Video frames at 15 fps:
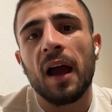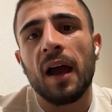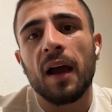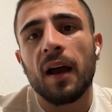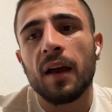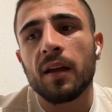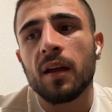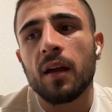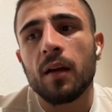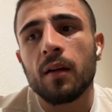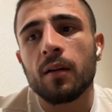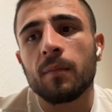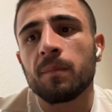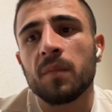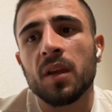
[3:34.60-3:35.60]
I
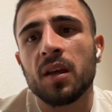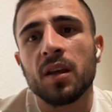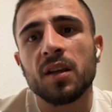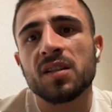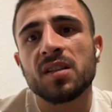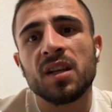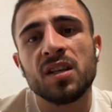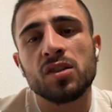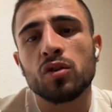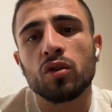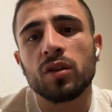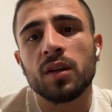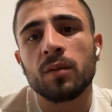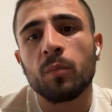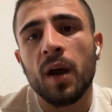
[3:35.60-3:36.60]
he's
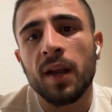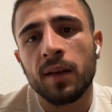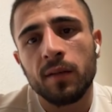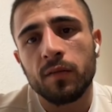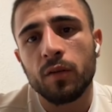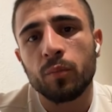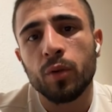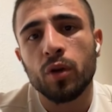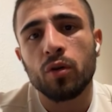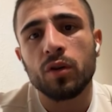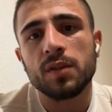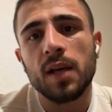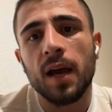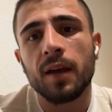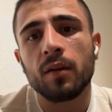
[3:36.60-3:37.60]
not in my level
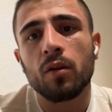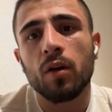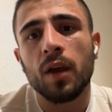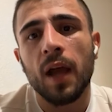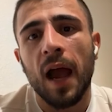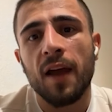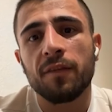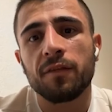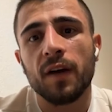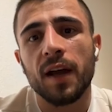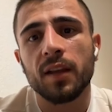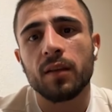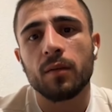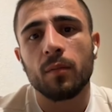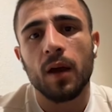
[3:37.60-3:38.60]
because I know I
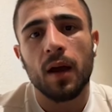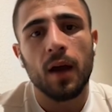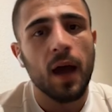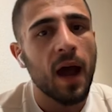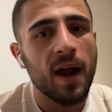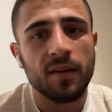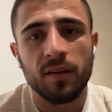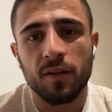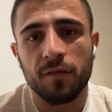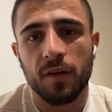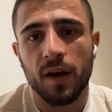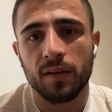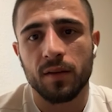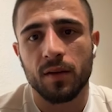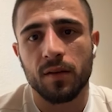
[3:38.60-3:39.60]
fight harder
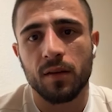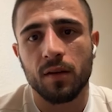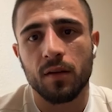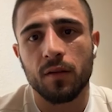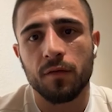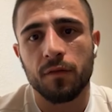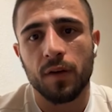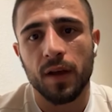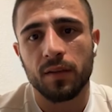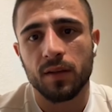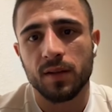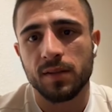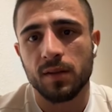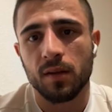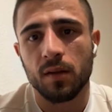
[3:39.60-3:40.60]

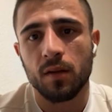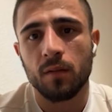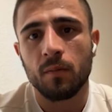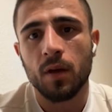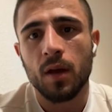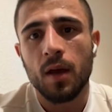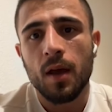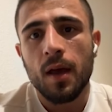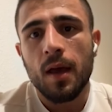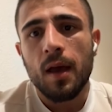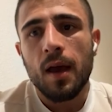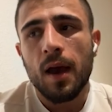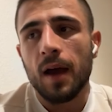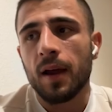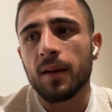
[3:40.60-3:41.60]
fighters than him,
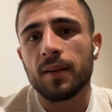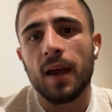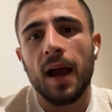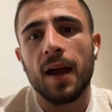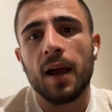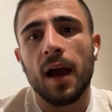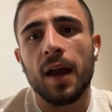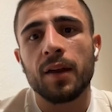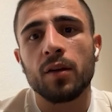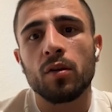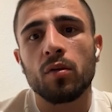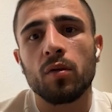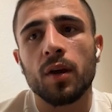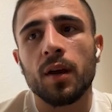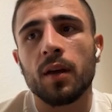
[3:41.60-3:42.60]
and I
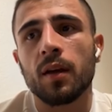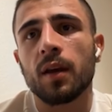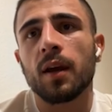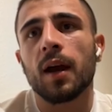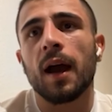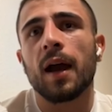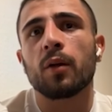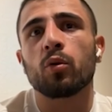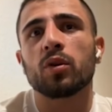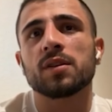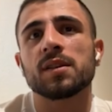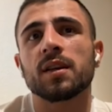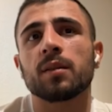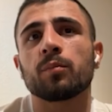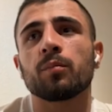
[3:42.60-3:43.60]
know I
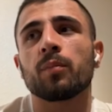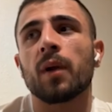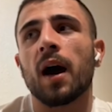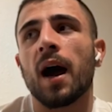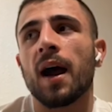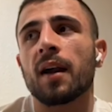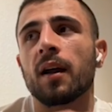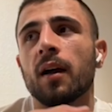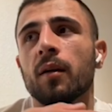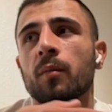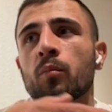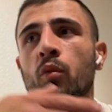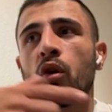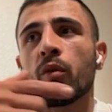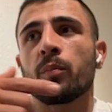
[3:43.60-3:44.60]
was in
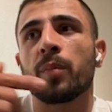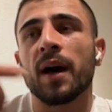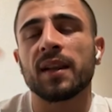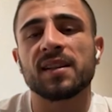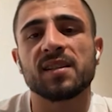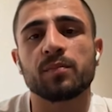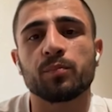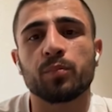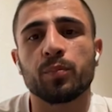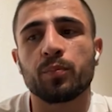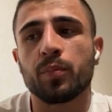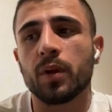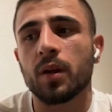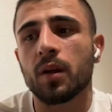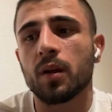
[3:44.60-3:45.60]
more bad
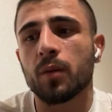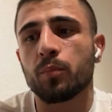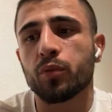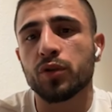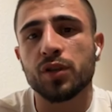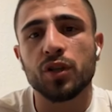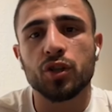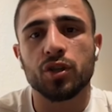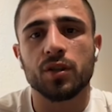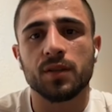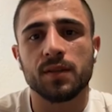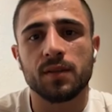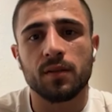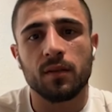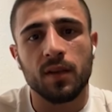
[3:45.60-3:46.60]

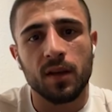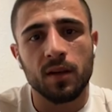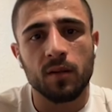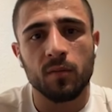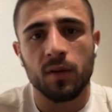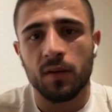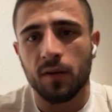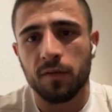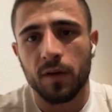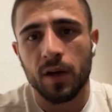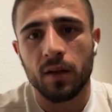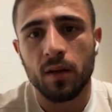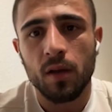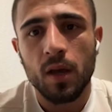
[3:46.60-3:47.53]
positions than him in the fight.